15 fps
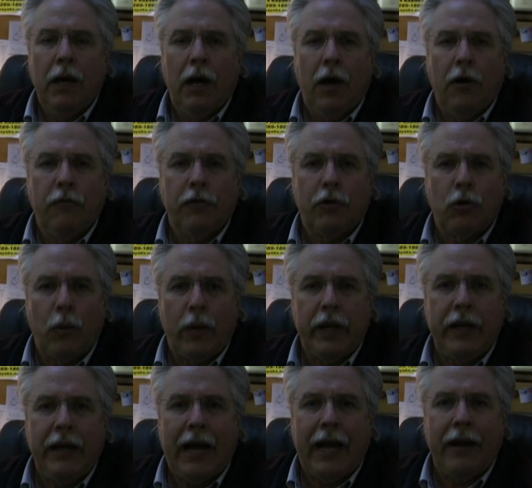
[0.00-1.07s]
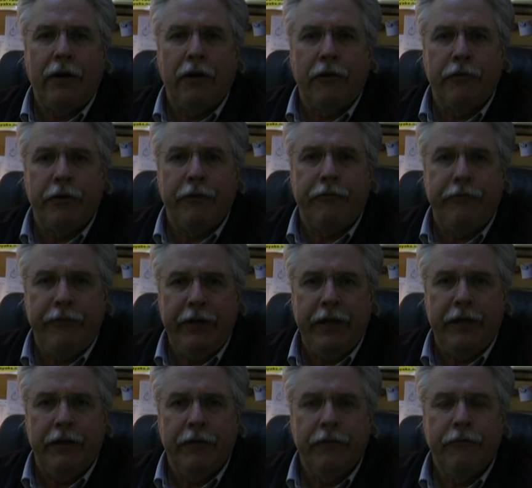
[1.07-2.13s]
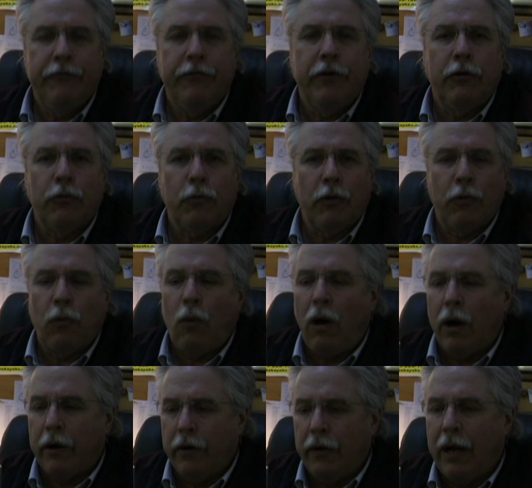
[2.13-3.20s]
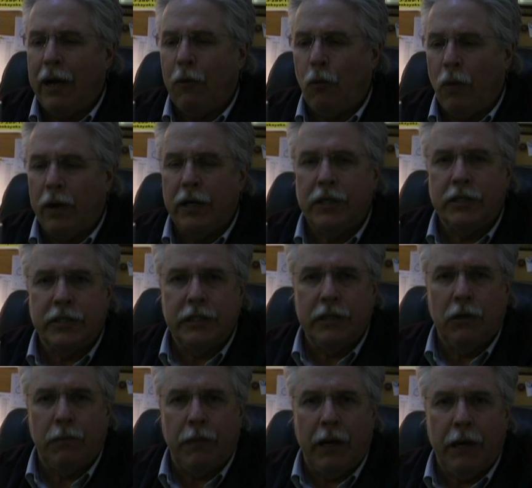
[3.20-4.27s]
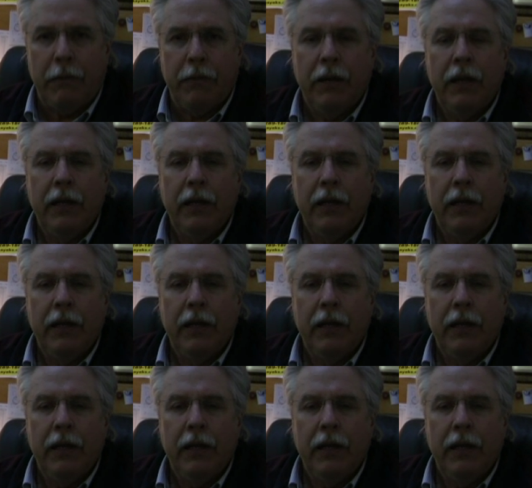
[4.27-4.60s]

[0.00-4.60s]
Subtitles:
over 2,900 feet filled with water on 1-inch steel pipe.